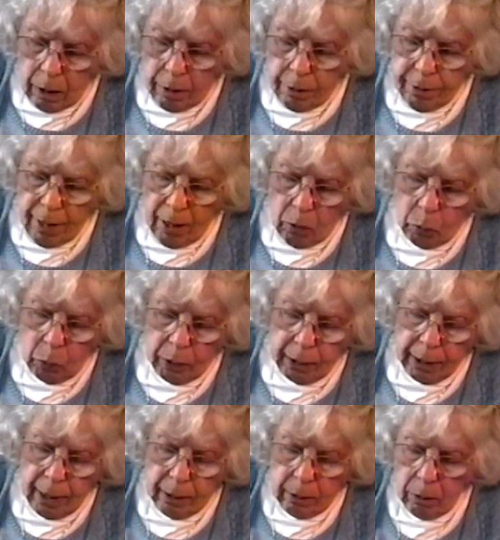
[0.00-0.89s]
that we
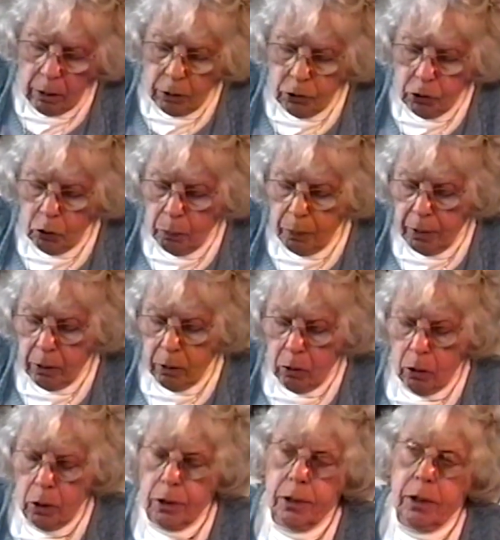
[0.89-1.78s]
get onto,
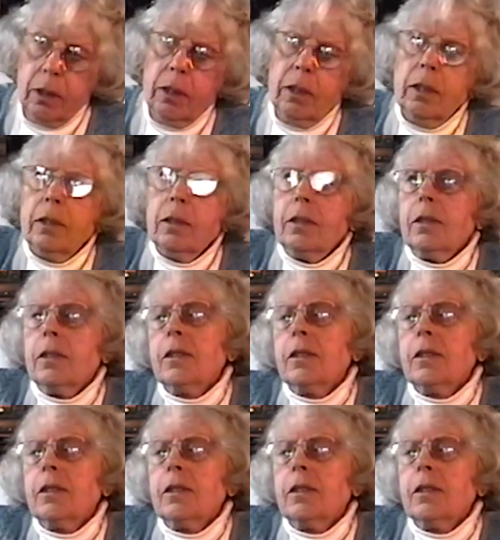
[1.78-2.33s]
because it is